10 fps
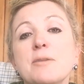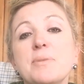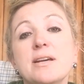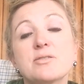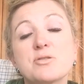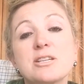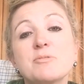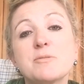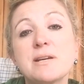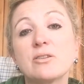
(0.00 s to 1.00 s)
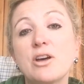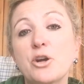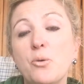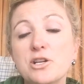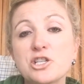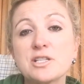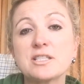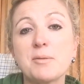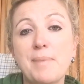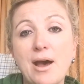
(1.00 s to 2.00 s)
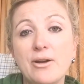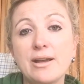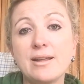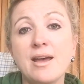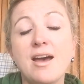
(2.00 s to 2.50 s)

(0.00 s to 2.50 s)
because there seems to be a lot of questions about it.